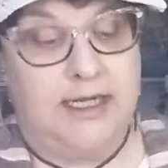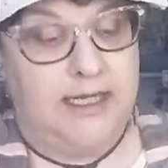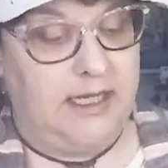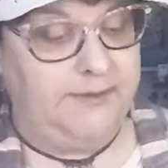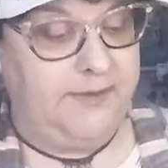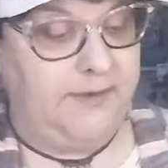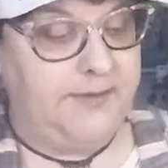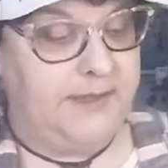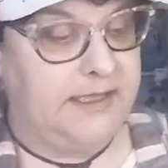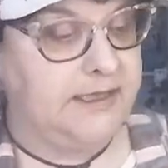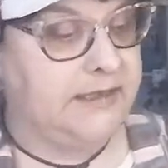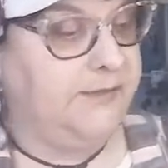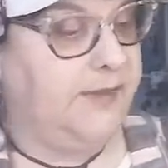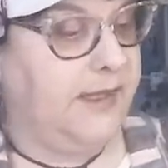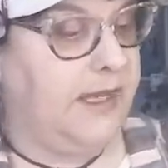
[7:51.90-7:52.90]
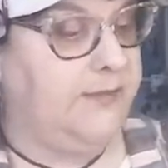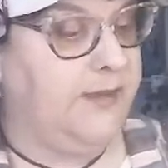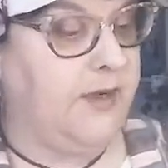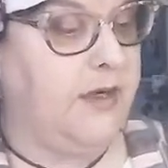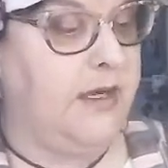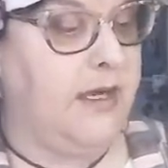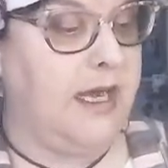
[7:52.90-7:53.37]
up a piece of
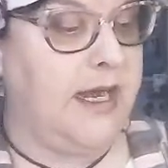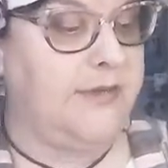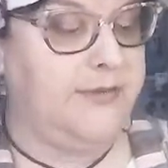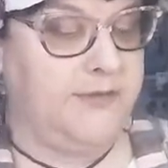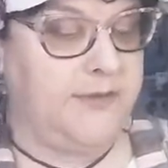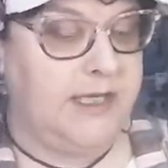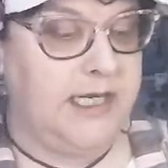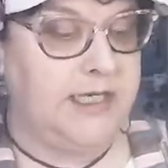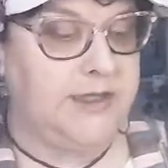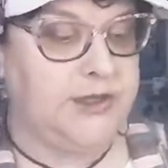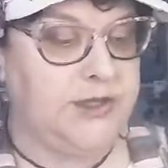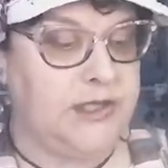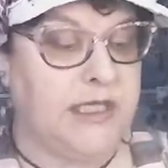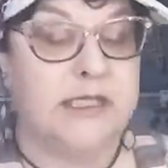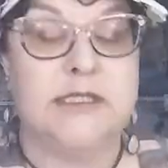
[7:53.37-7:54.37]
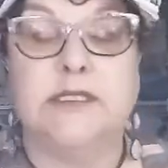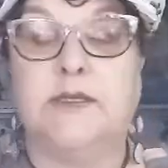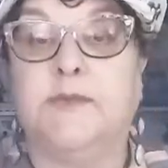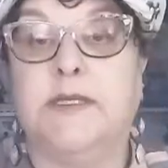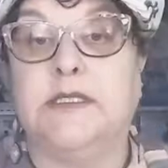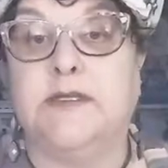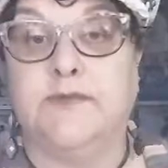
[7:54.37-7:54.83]
paper at 3 inches, a
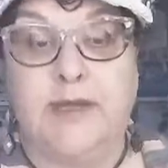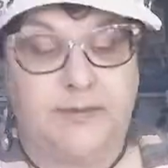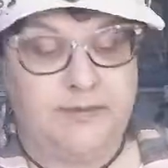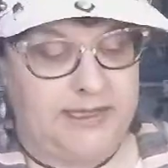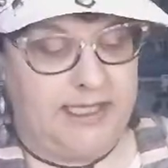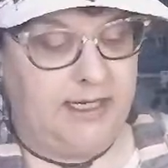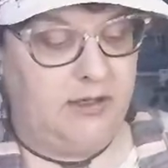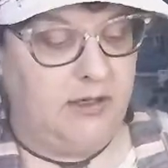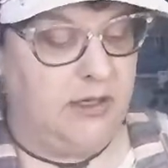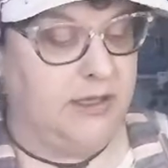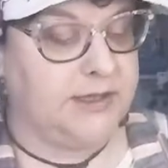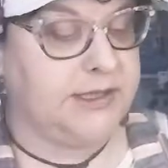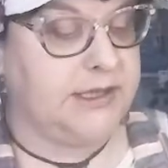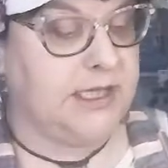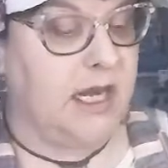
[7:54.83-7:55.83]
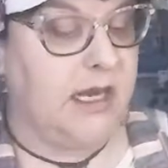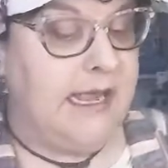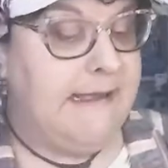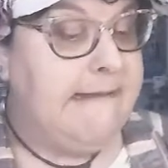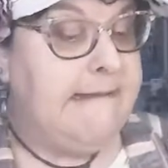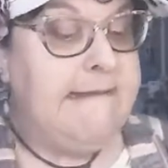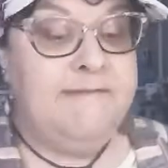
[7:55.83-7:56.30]
piece of my black cardstock,
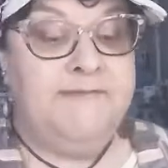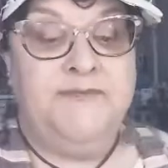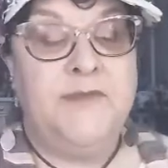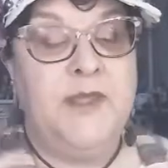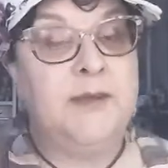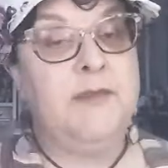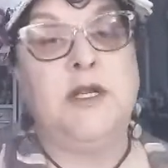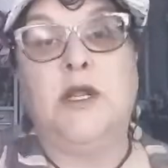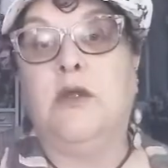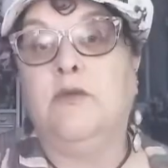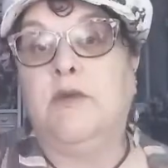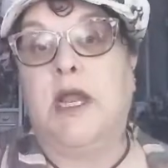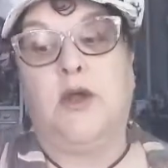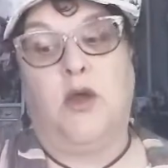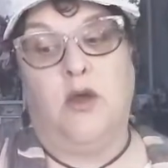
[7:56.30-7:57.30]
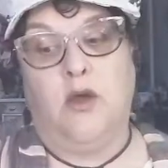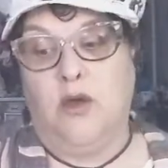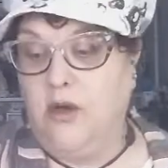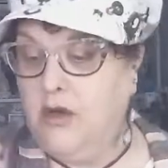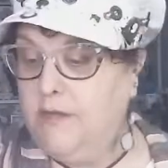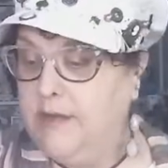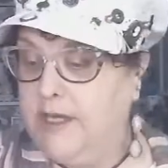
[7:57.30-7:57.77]
and I'm going to run a
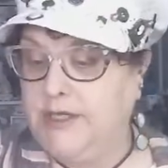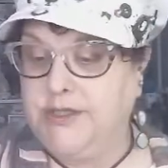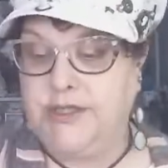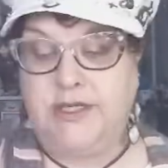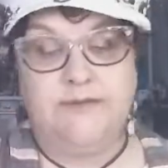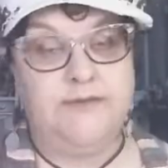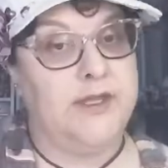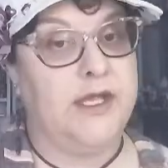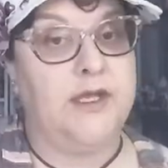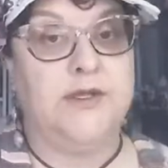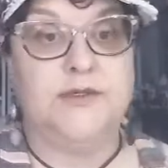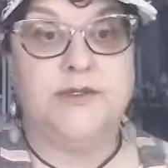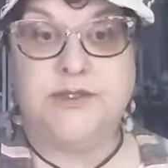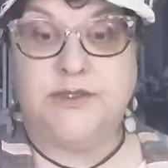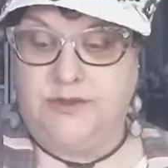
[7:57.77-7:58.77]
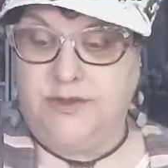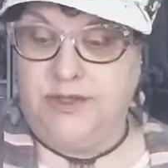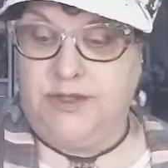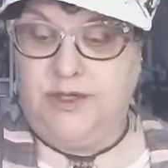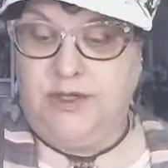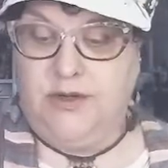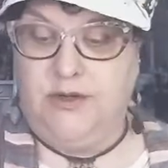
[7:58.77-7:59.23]
whole bunch of those
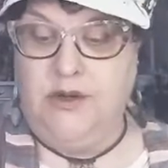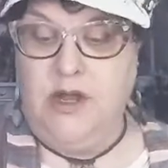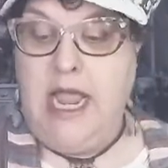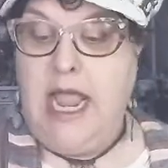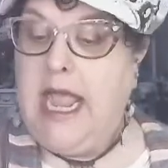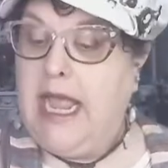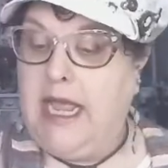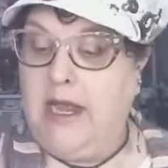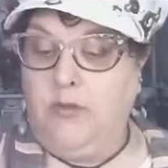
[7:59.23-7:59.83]
through at